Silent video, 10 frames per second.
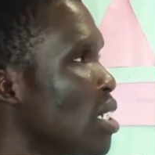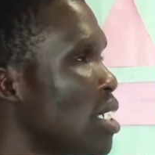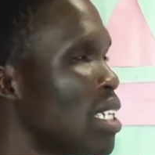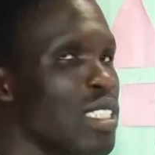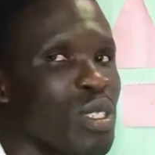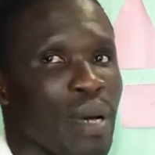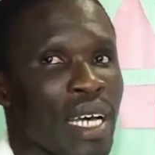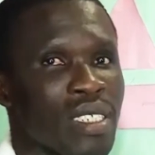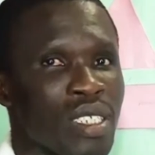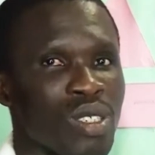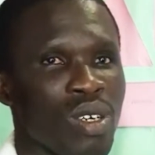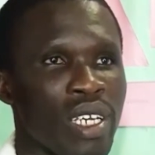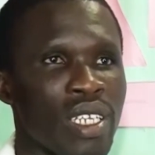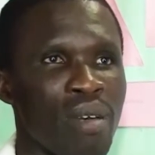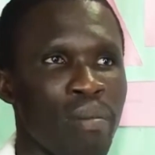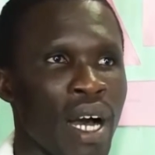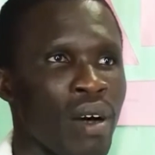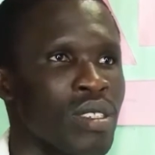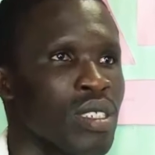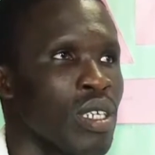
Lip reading: The next part is talking about